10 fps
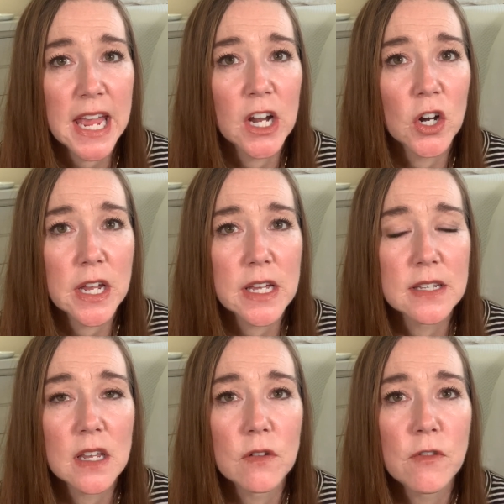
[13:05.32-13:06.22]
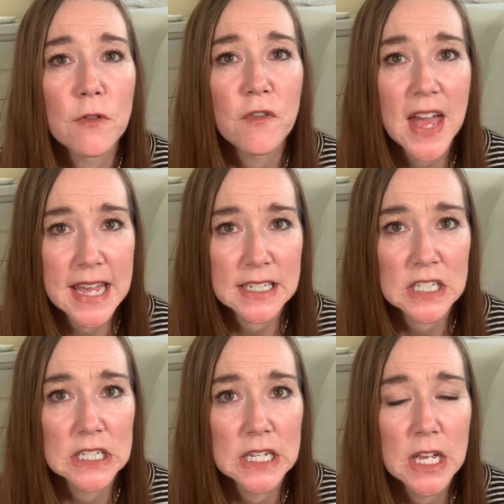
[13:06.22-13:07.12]
areas of the
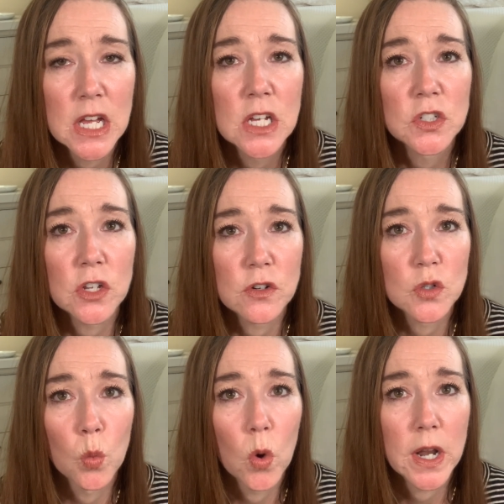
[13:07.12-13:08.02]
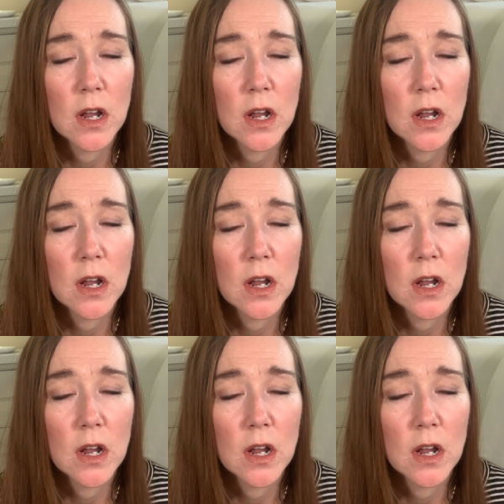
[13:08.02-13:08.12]
face. So there's one